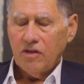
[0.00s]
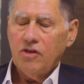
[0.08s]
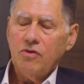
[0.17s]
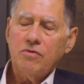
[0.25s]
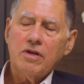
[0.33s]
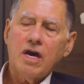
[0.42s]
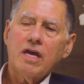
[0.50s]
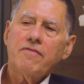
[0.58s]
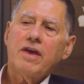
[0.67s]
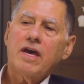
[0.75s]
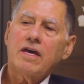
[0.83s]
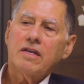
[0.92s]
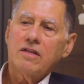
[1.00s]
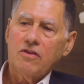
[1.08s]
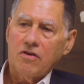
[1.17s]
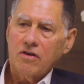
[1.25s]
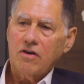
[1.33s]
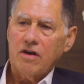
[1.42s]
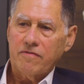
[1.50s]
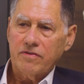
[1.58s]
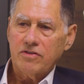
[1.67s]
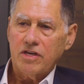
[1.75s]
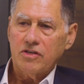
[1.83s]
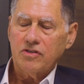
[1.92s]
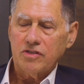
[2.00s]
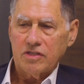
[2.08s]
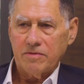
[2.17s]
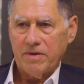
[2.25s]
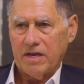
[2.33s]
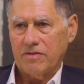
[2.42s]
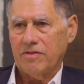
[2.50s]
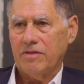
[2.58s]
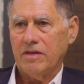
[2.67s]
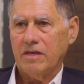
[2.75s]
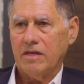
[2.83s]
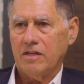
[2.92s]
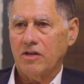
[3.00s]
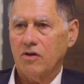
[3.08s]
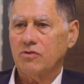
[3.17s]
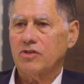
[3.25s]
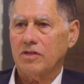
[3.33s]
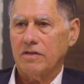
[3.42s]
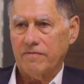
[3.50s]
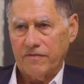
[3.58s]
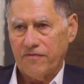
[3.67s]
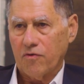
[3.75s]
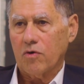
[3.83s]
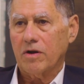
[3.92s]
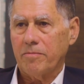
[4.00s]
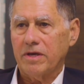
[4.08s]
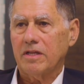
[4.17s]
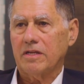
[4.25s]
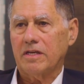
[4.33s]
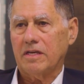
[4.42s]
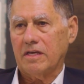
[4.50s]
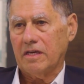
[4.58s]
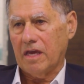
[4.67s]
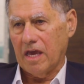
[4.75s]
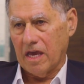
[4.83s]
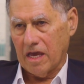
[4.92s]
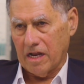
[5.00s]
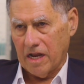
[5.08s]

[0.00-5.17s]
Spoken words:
You and I have had long conversations about the notion of affordability and